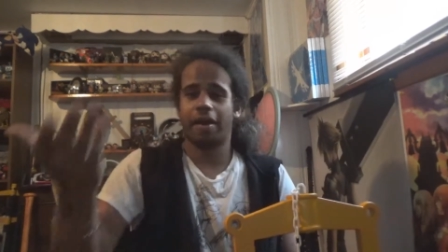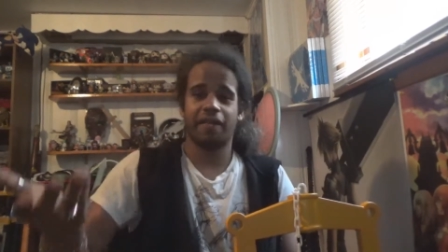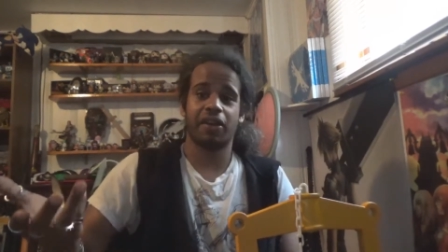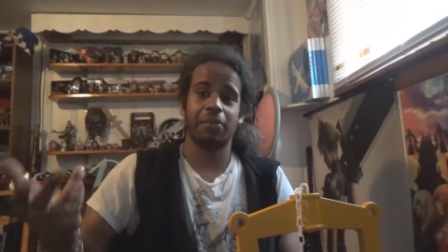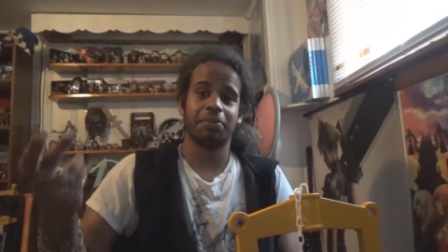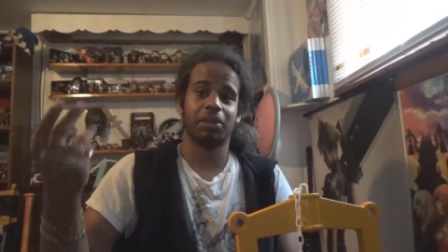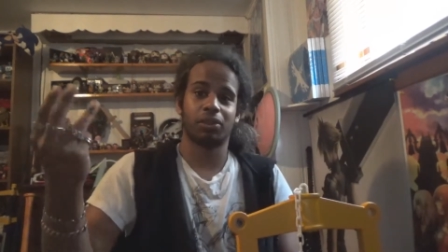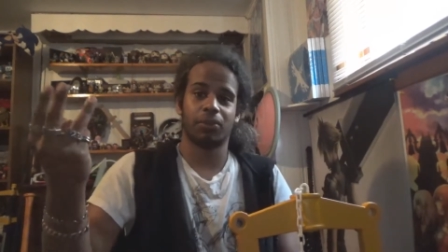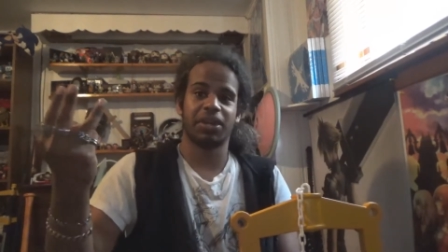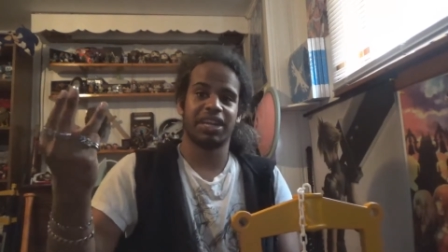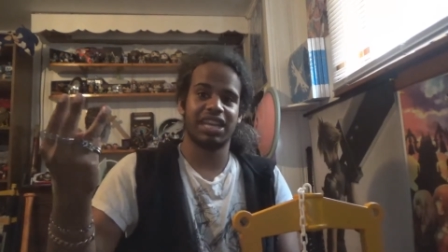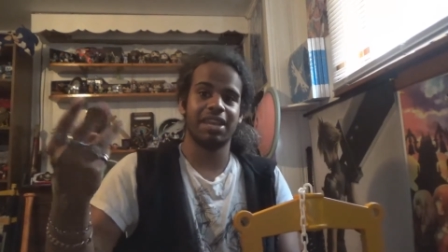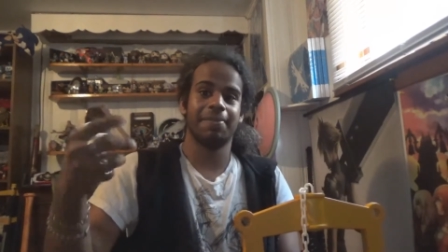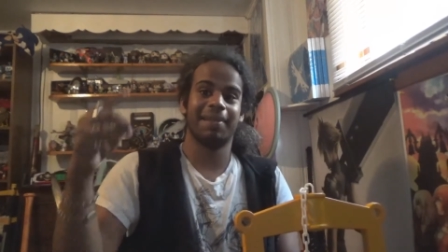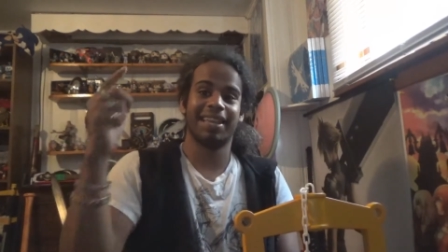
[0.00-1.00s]
have up to three
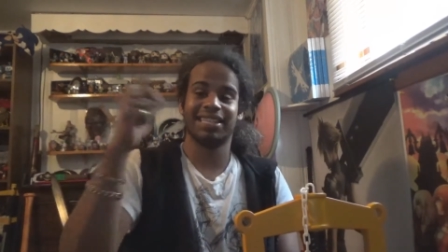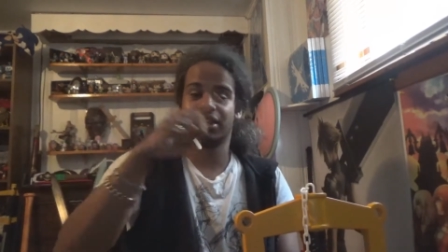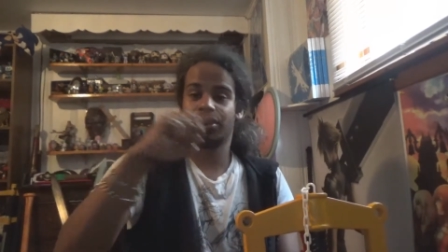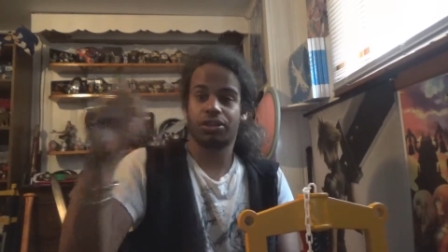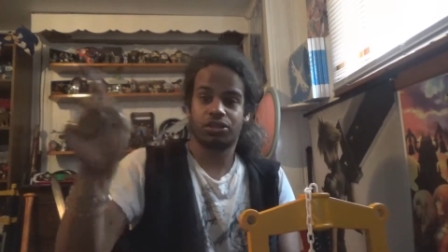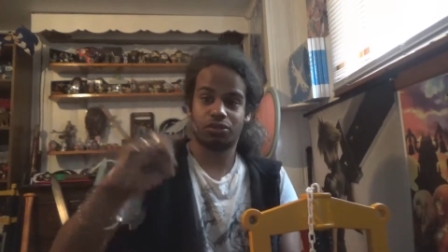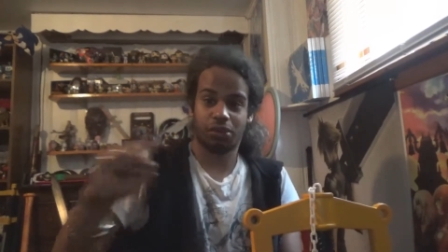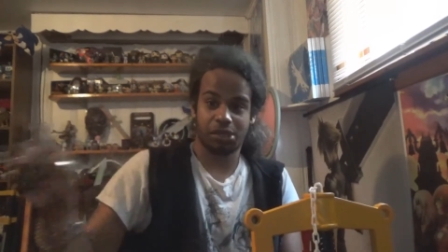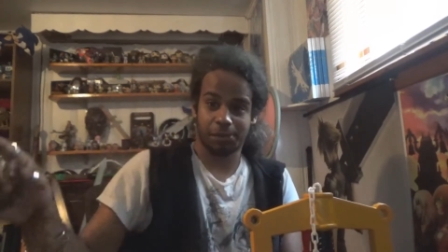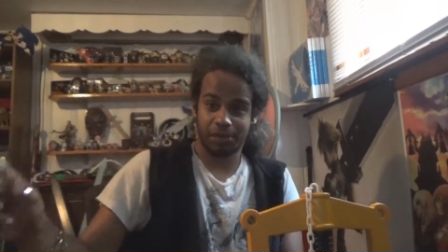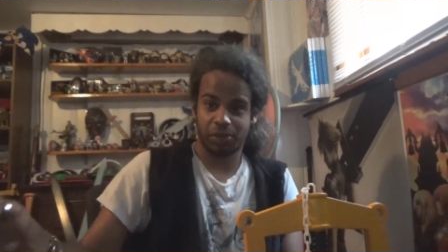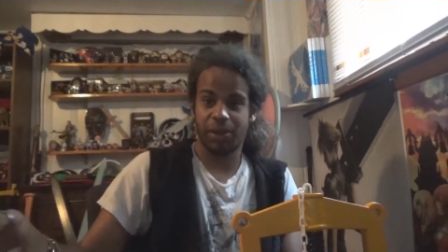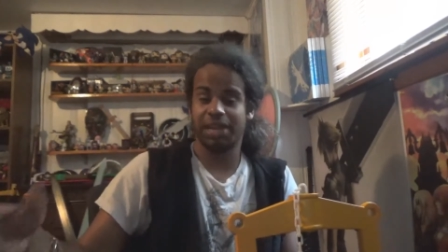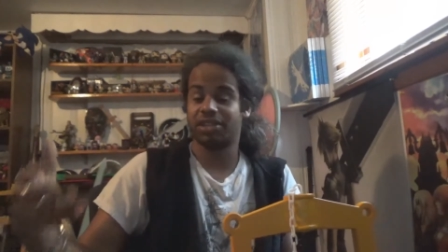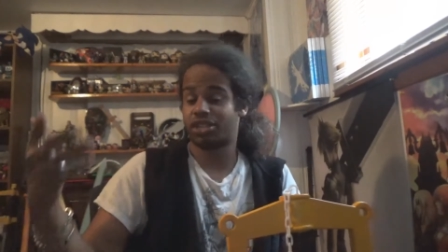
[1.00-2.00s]
Keyblades that you can switch
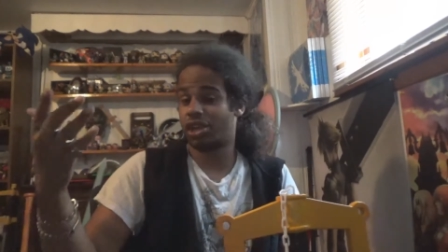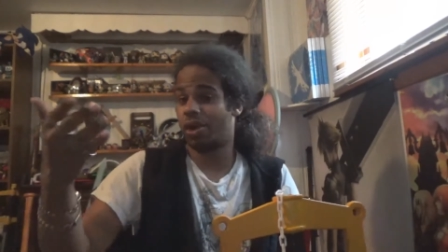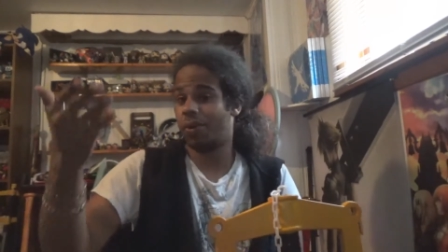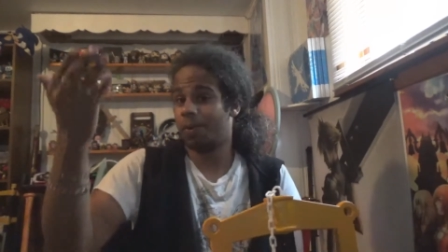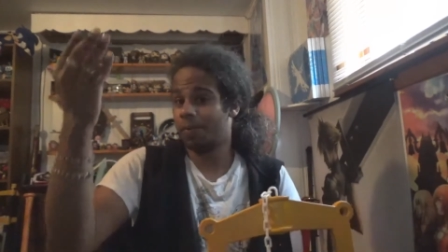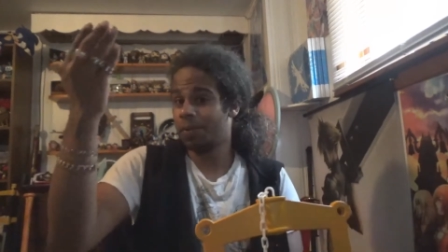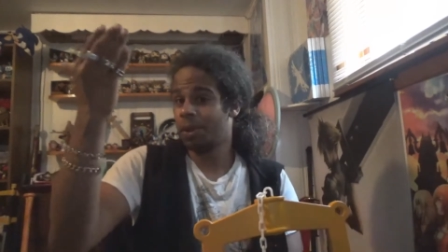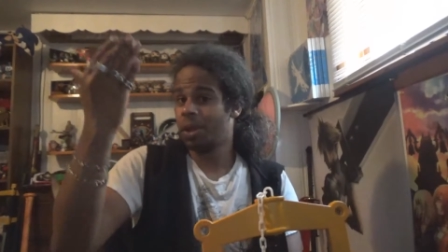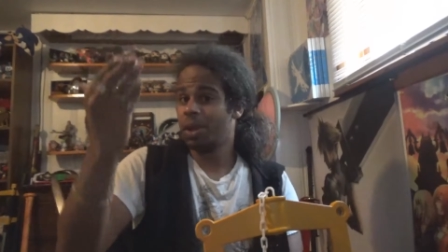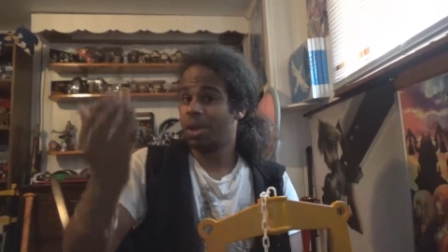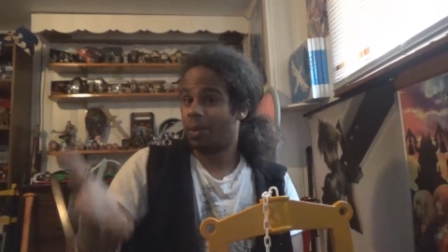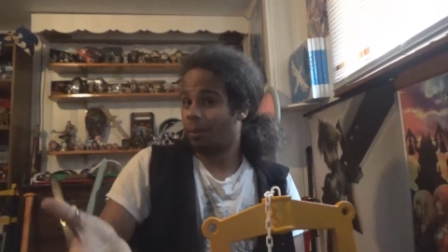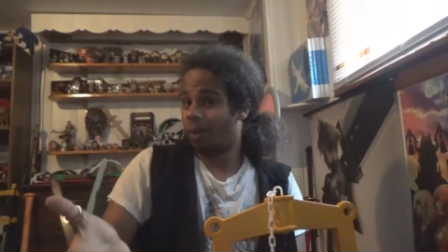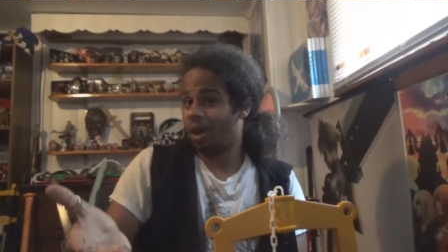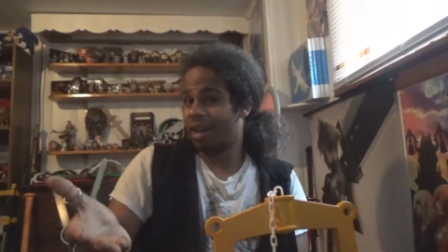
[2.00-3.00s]
between. So,
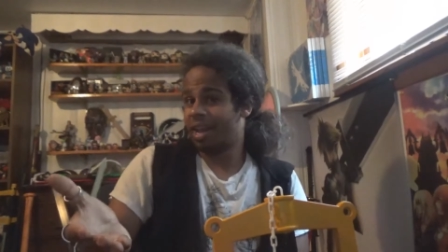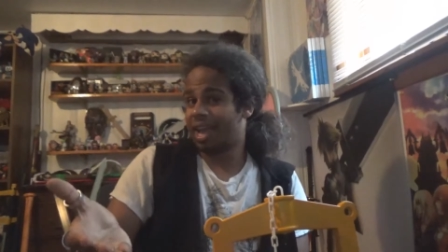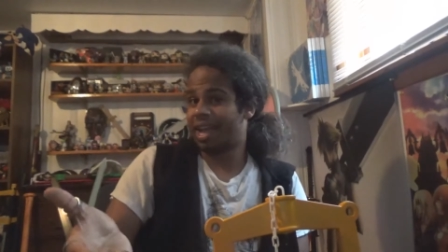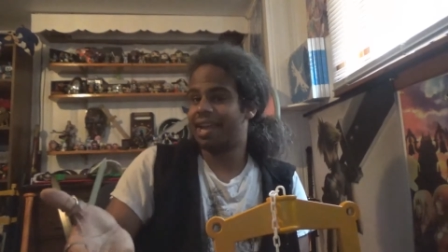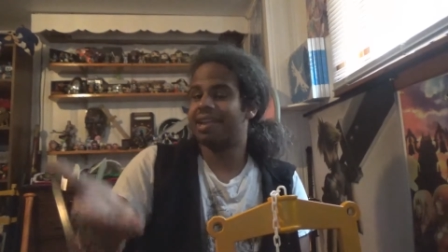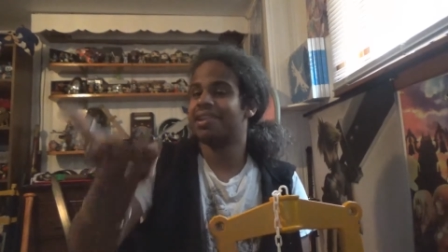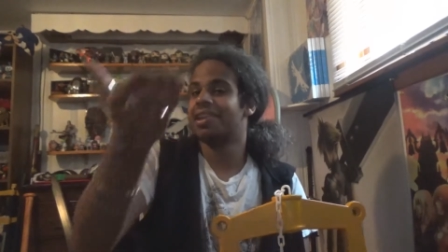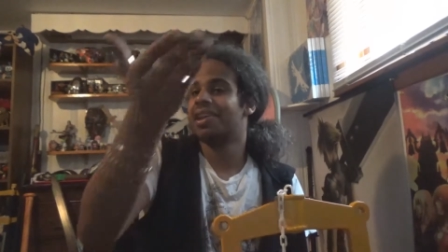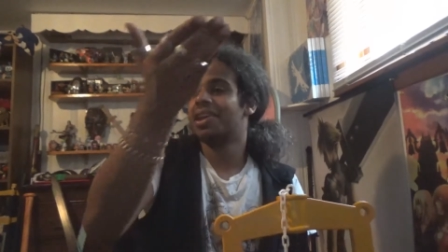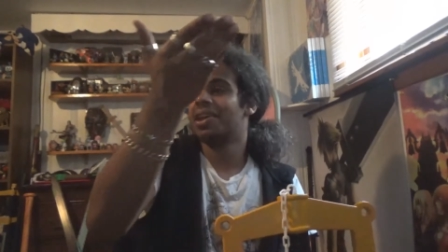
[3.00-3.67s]
one end,